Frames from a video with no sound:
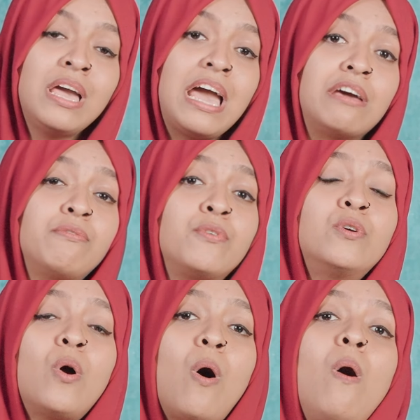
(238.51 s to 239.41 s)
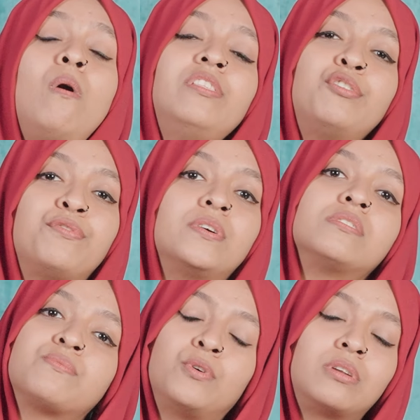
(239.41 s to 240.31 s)
And for all the
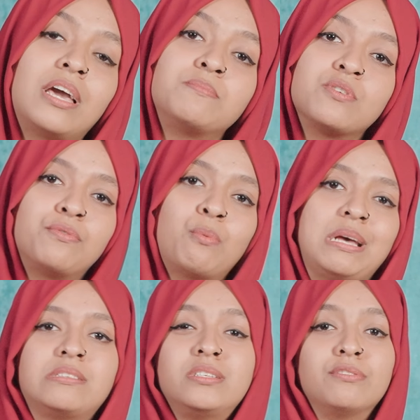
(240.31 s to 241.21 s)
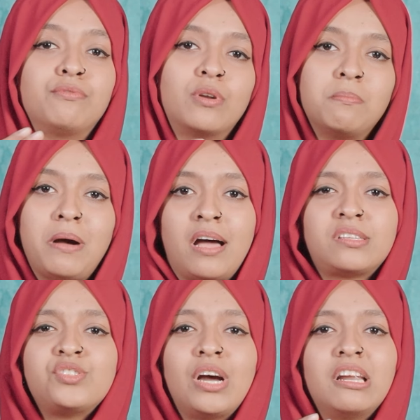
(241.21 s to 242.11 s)
first 4 types of question, for a bar
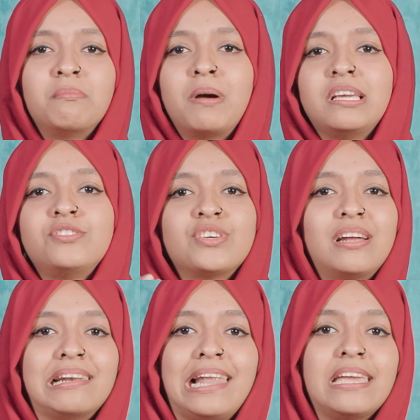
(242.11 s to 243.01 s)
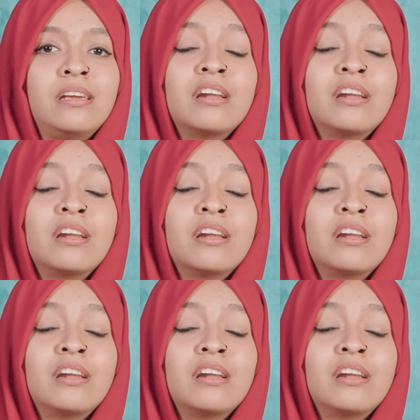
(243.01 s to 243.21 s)
chart, pie chart, line